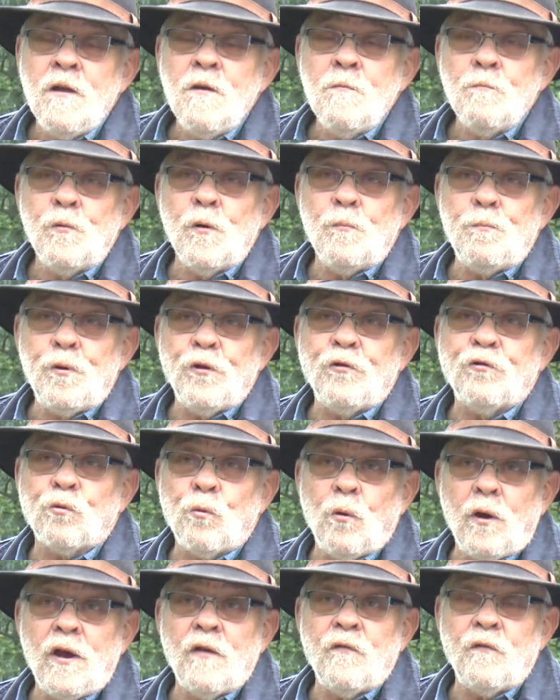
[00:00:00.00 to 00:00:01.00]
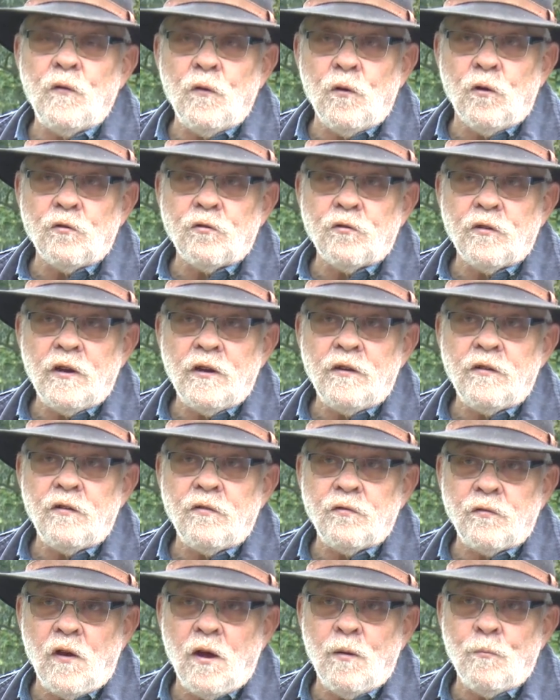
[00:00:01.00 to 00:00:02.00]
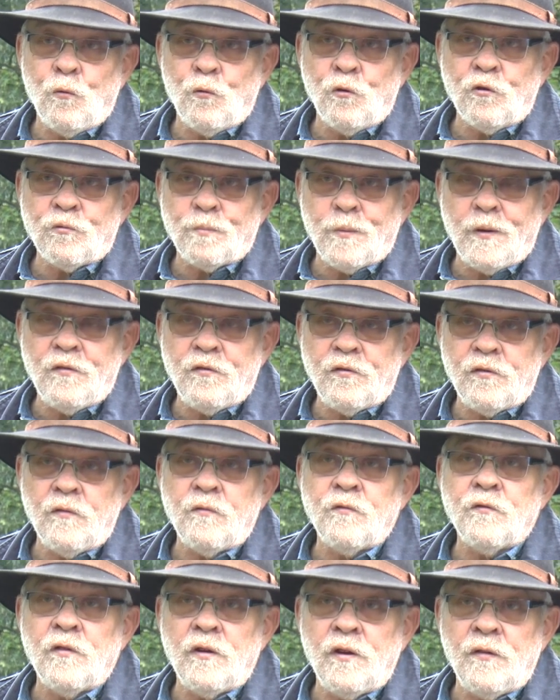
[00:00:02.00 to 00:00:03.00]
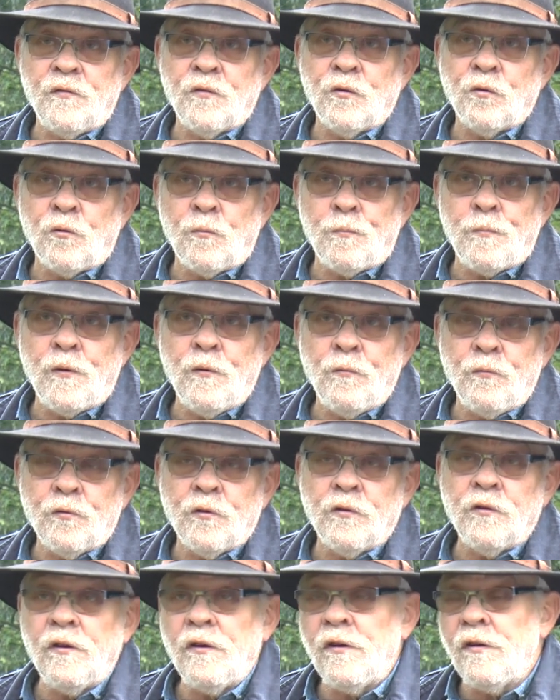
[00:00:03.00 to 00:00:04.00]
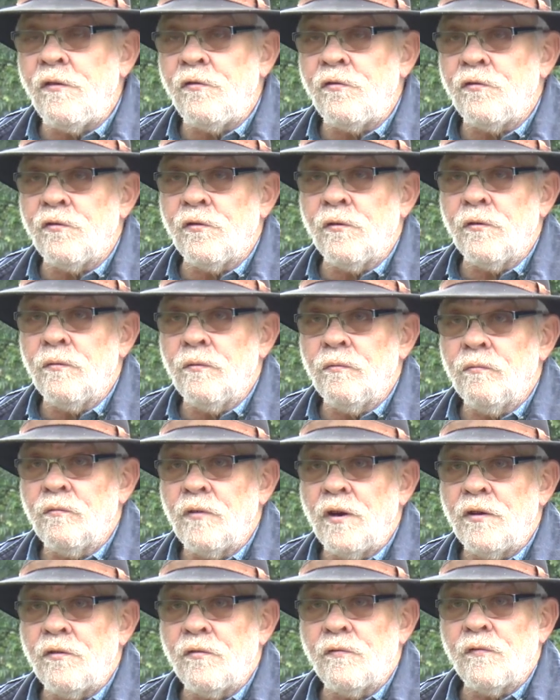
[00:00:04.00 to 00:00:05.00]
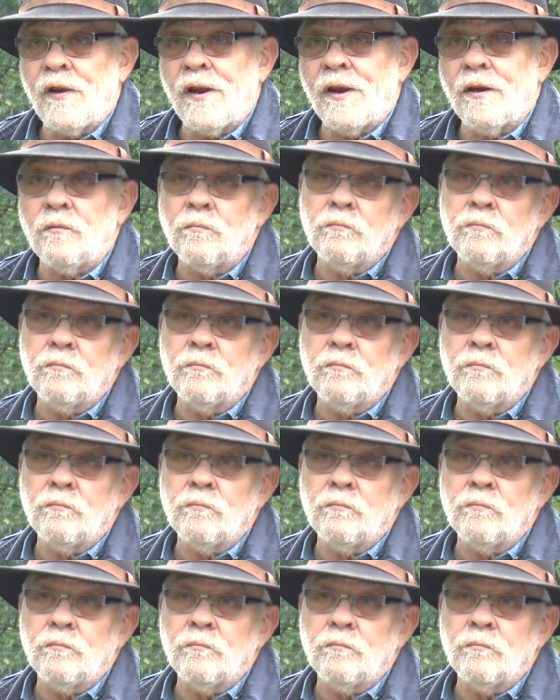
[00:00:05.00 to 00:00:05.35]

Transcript: but per square foot, it is far more expensive to live on a boat than it is to rent a flat.